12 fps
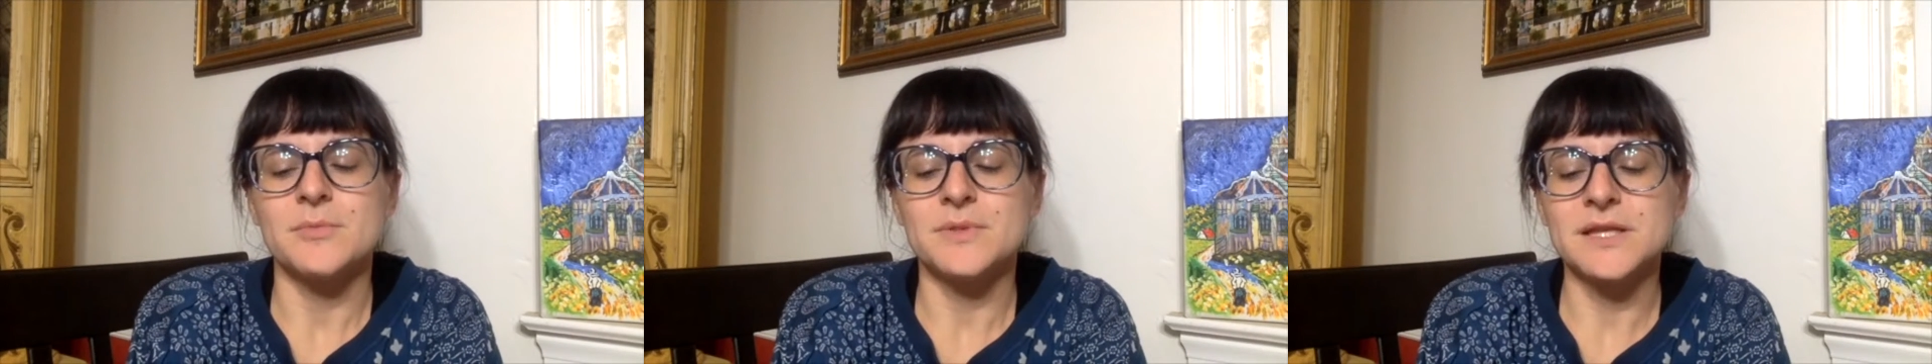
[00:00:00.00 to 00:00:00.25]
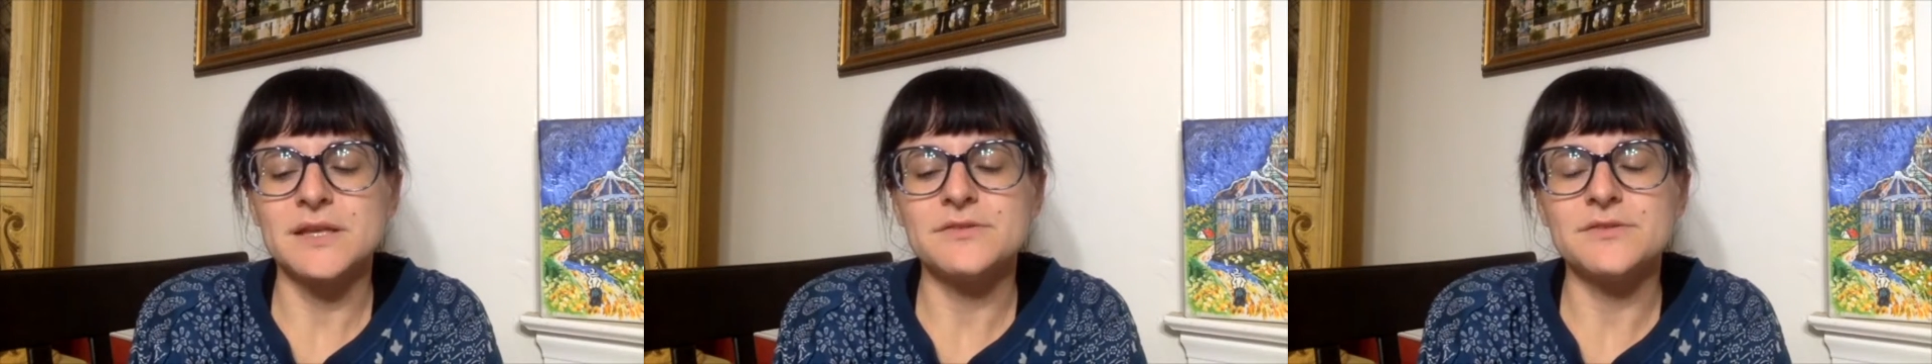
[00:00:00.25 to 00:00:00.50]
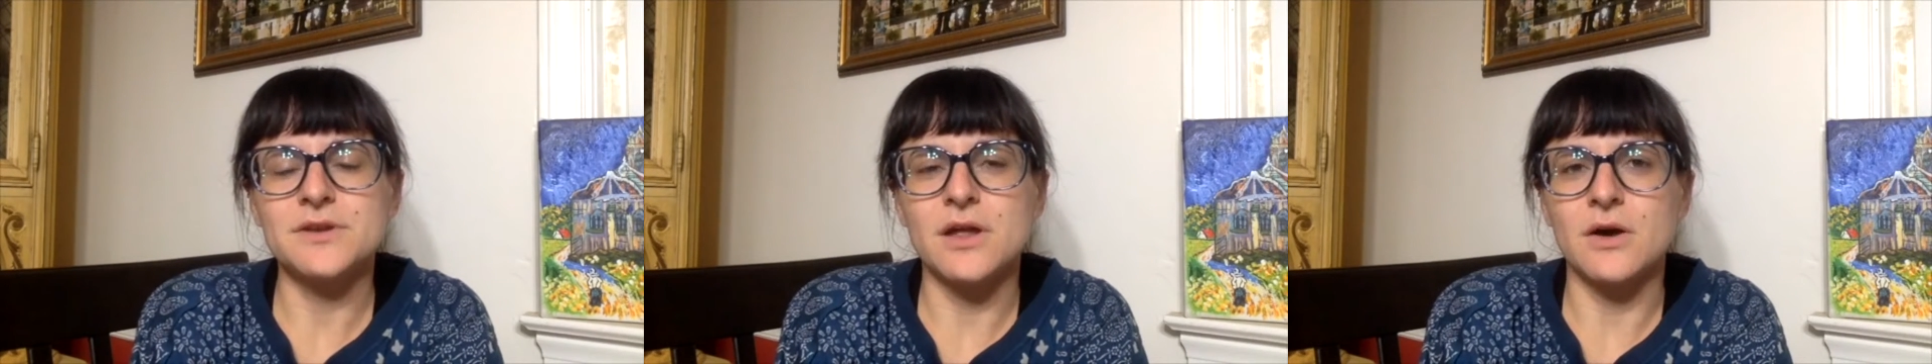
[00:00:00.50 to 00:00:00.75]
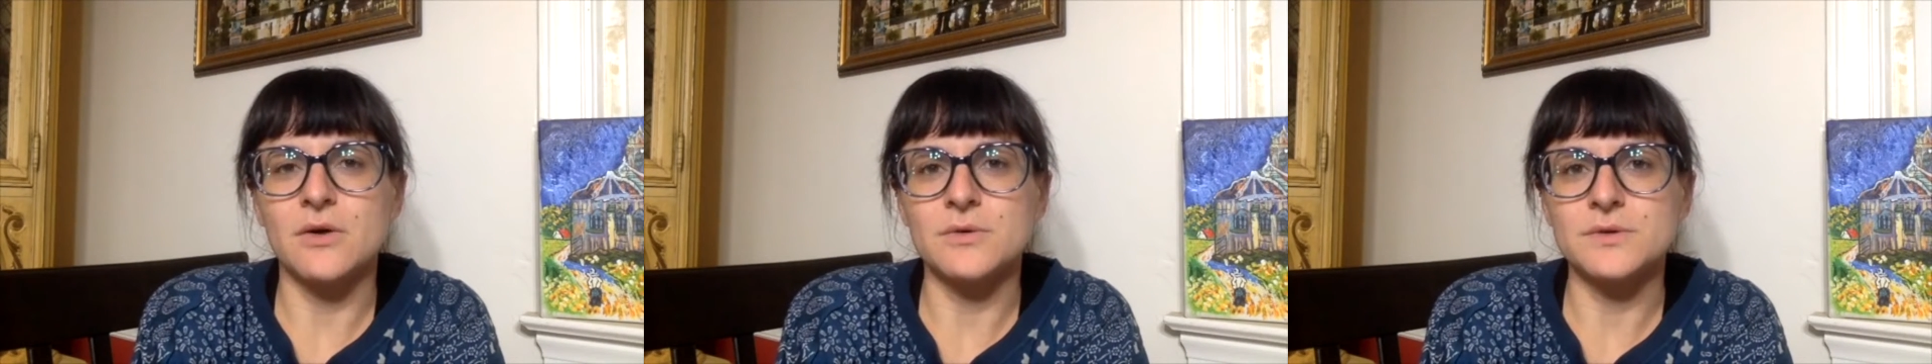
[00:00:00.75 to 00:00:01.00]
Please
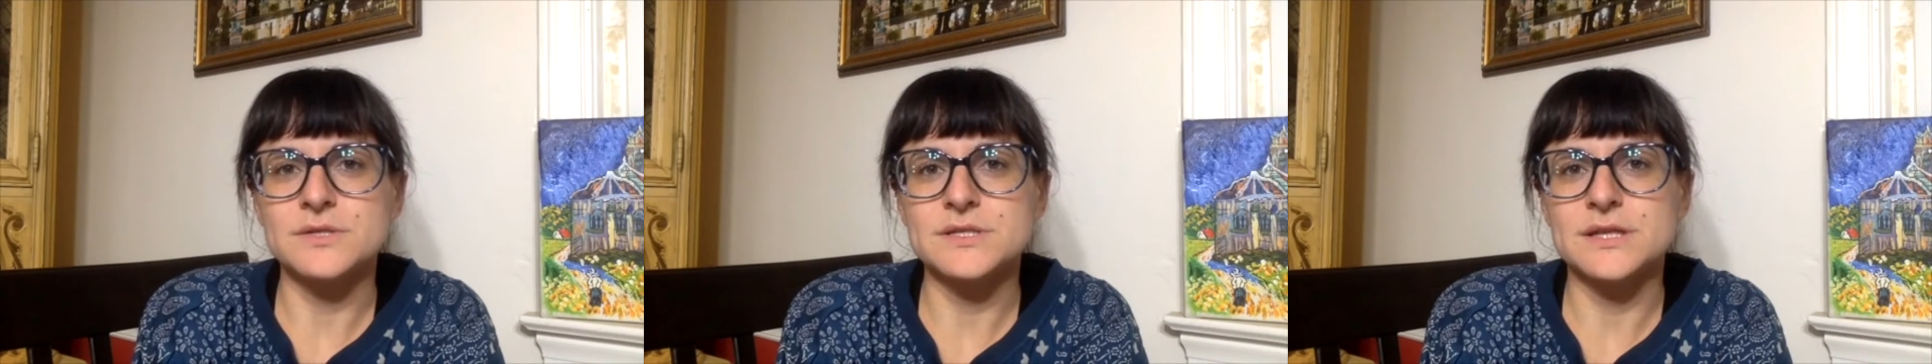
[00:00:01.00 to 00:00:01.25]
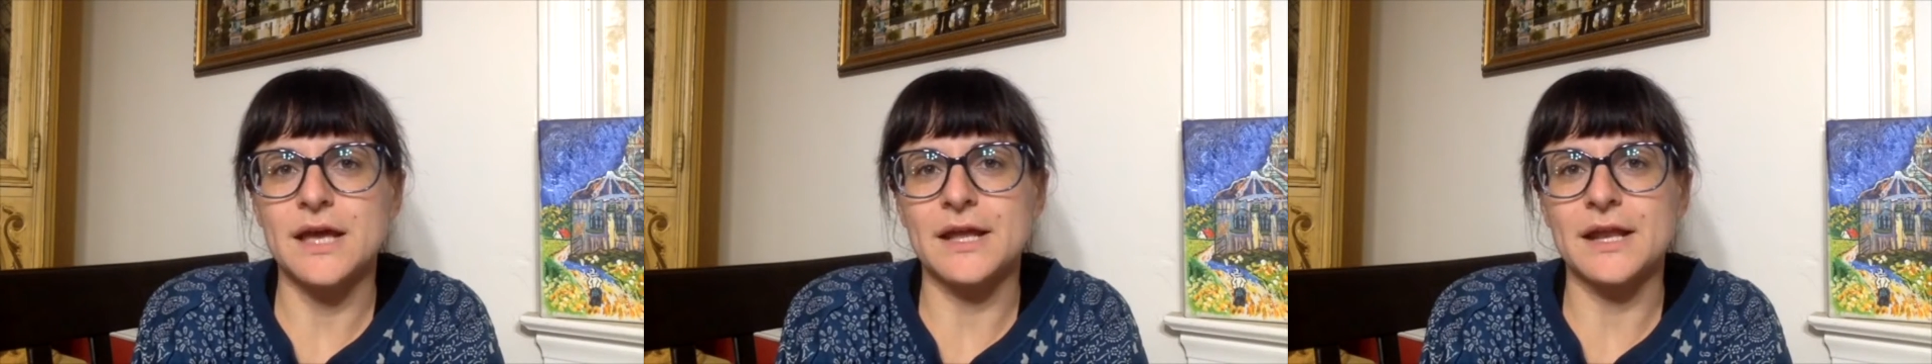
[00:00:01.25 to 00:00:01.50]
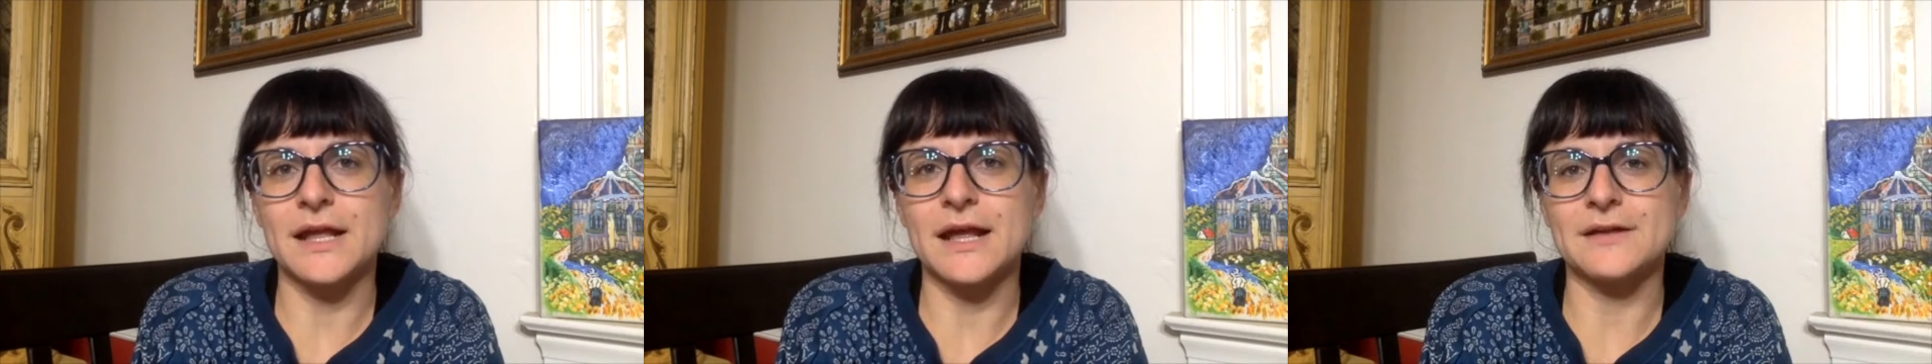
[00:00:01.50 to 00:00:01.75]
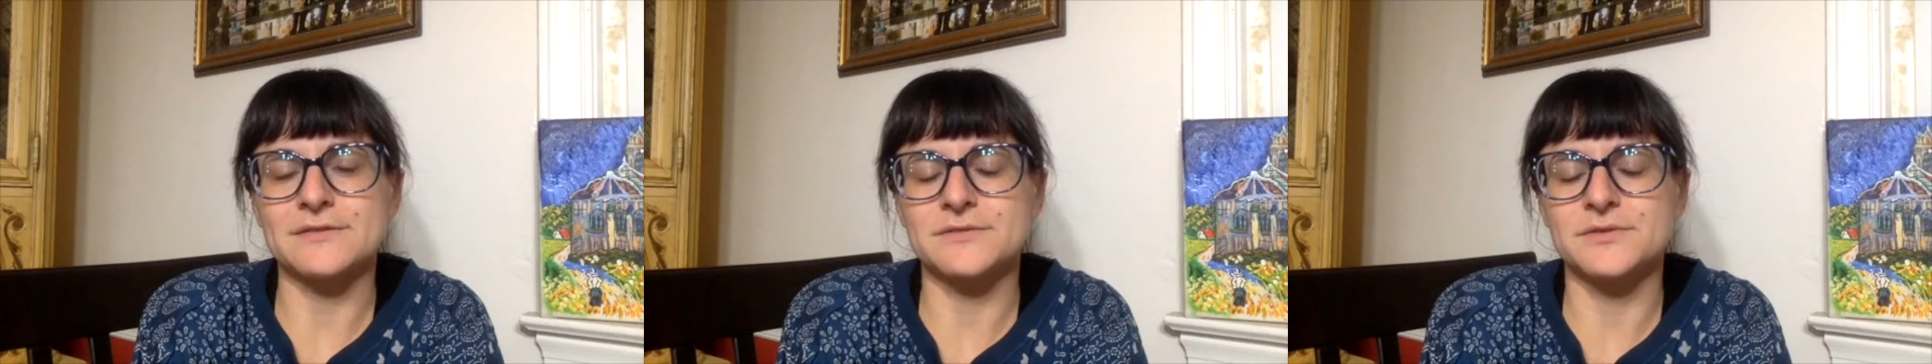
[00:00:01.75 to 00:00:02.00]
note, and I
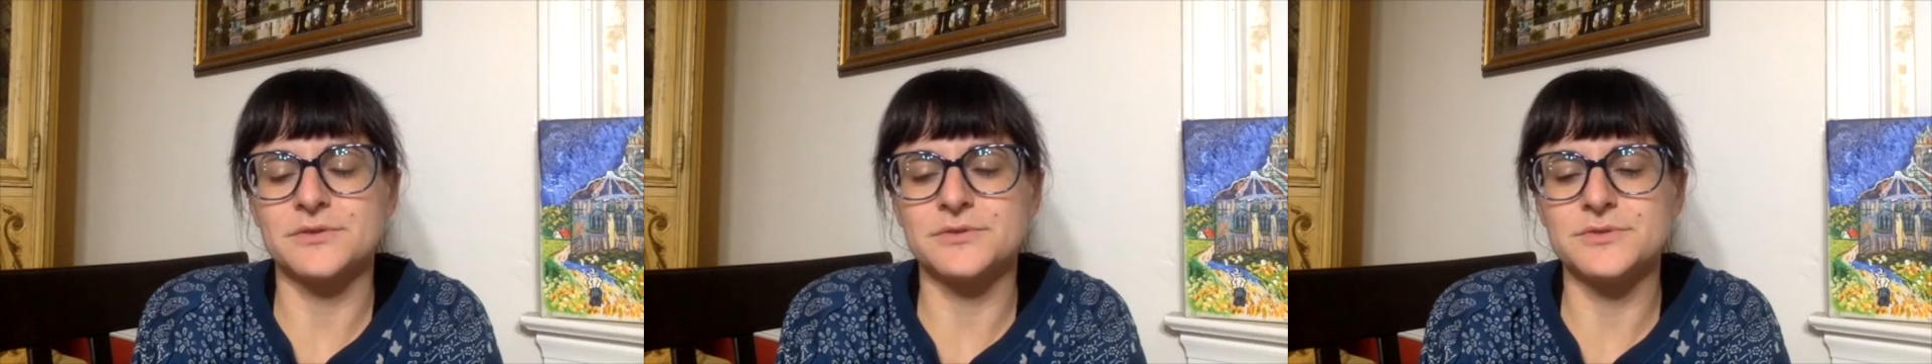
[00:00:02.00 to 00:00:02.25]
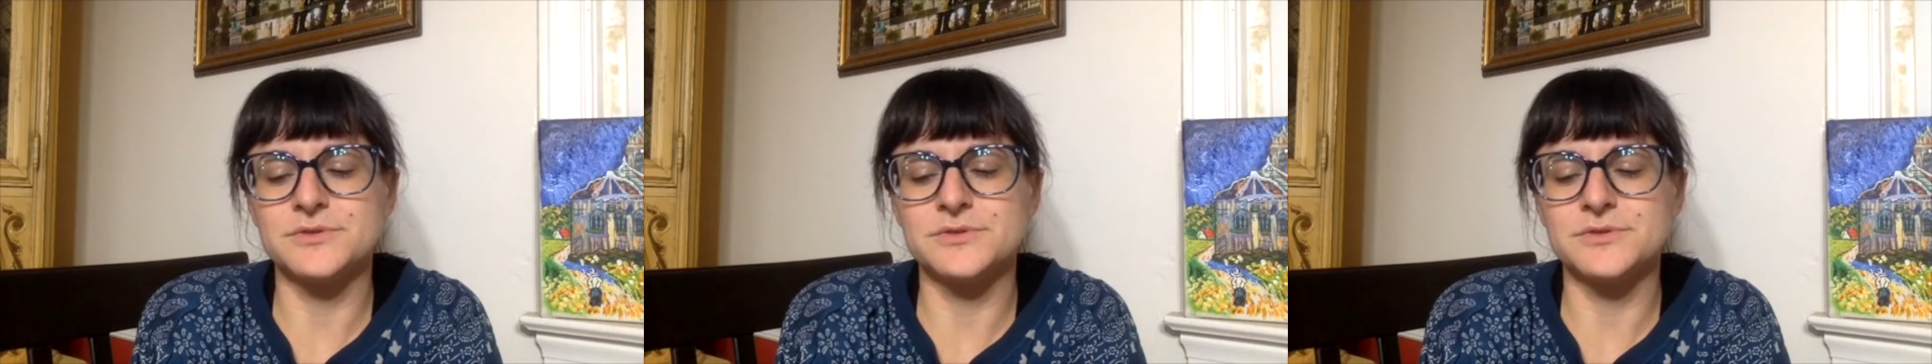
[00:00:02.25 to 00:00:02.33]
ask you